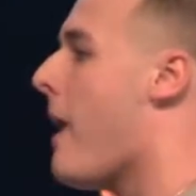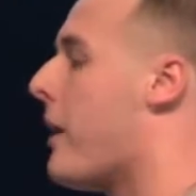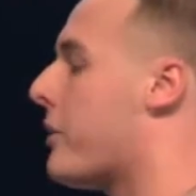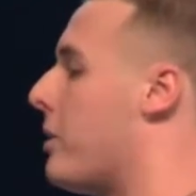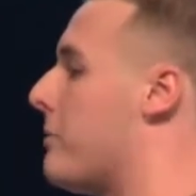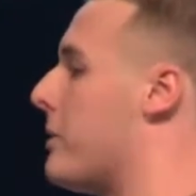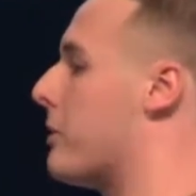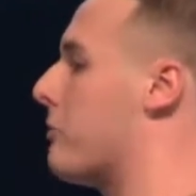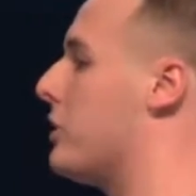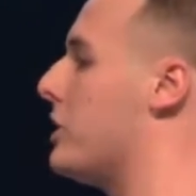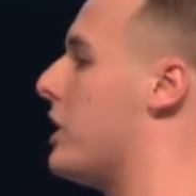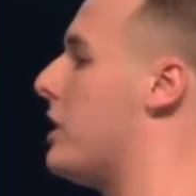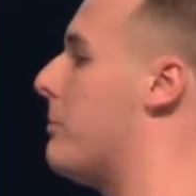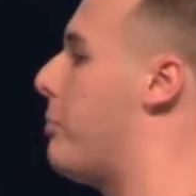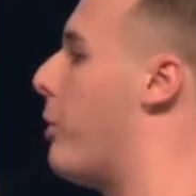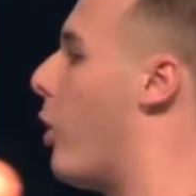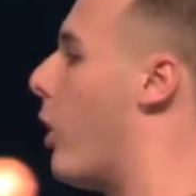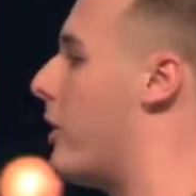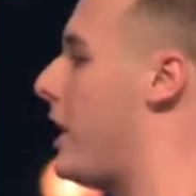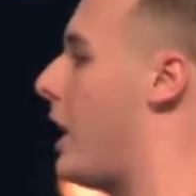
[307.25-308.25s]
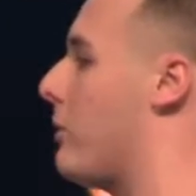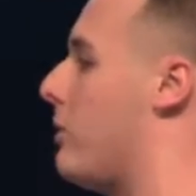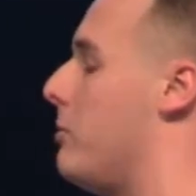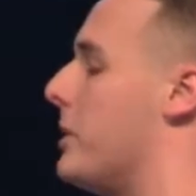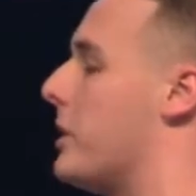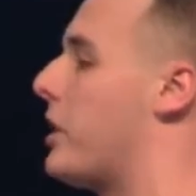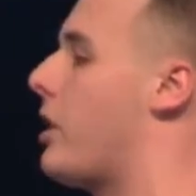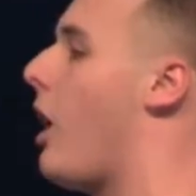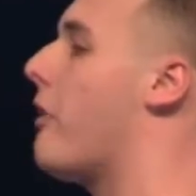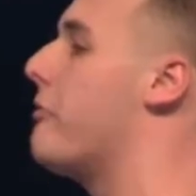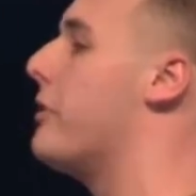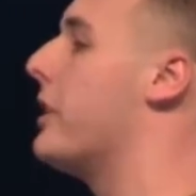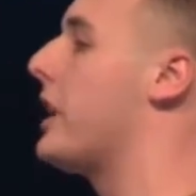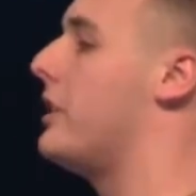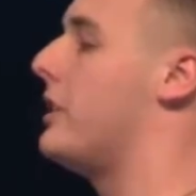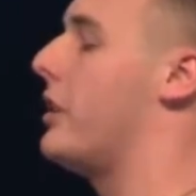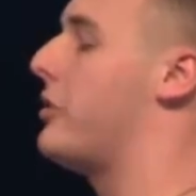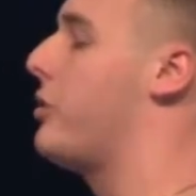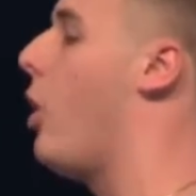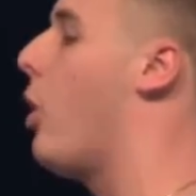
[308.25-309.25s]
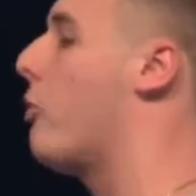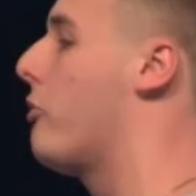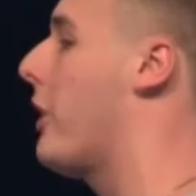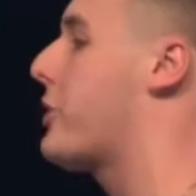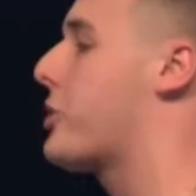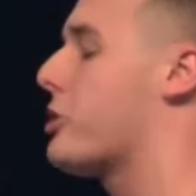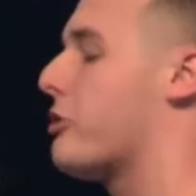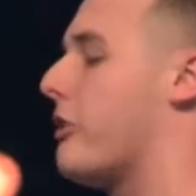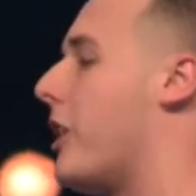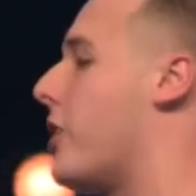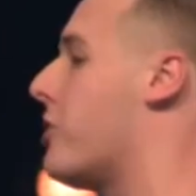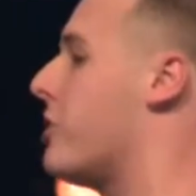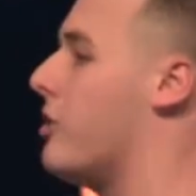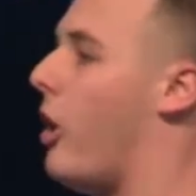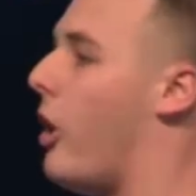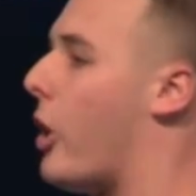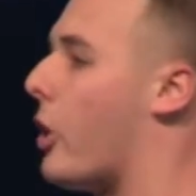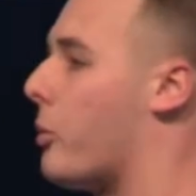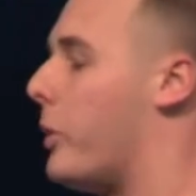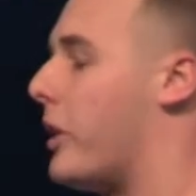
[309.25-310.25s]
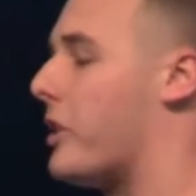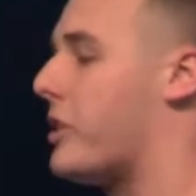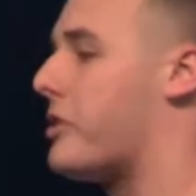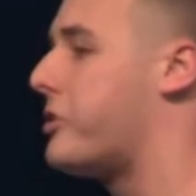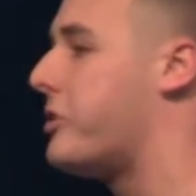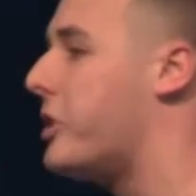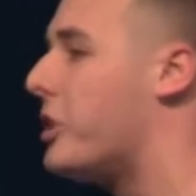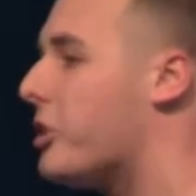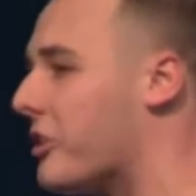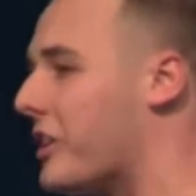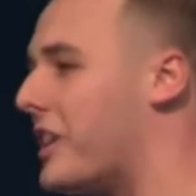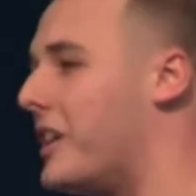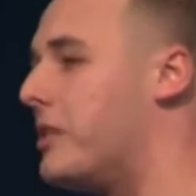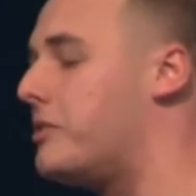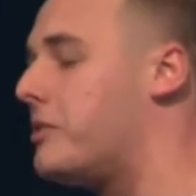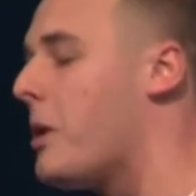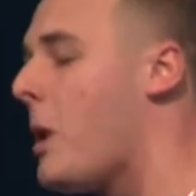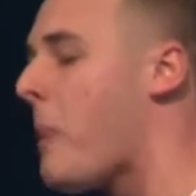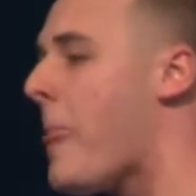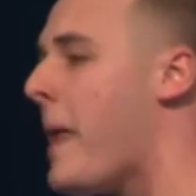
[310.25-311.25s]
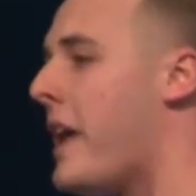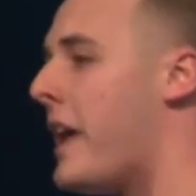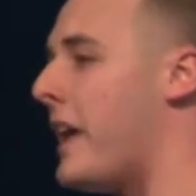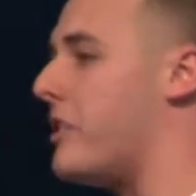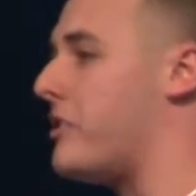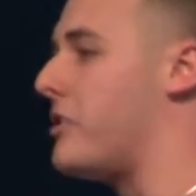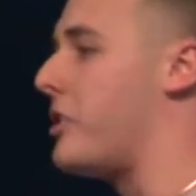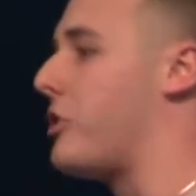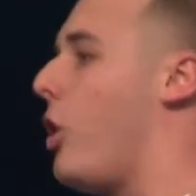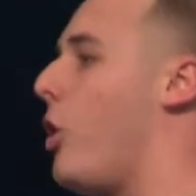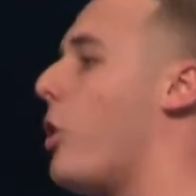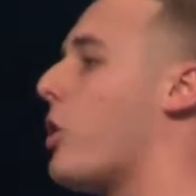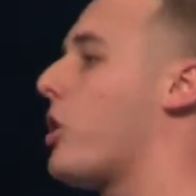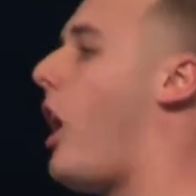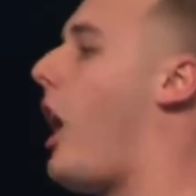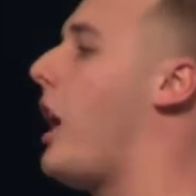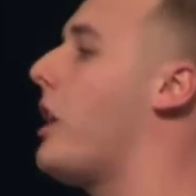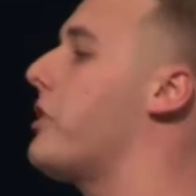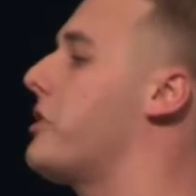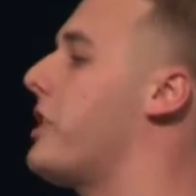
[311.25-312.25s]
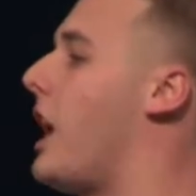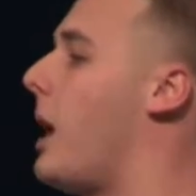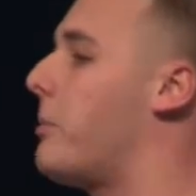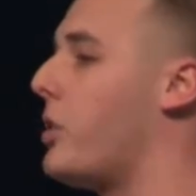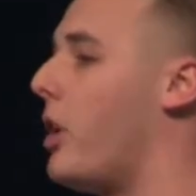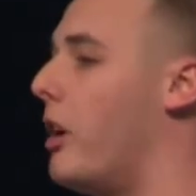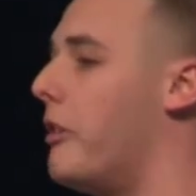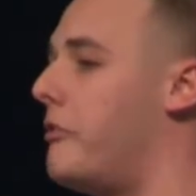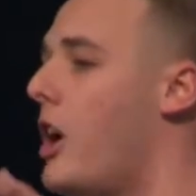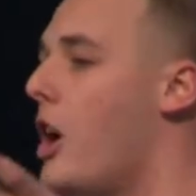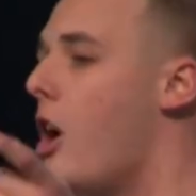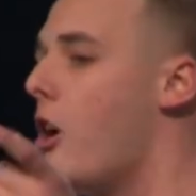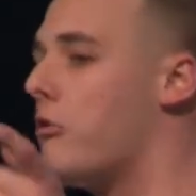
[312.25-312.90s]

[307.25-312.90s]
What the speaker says: something really important that we've been covering in this whole Restoration Hardware series is this whole concept of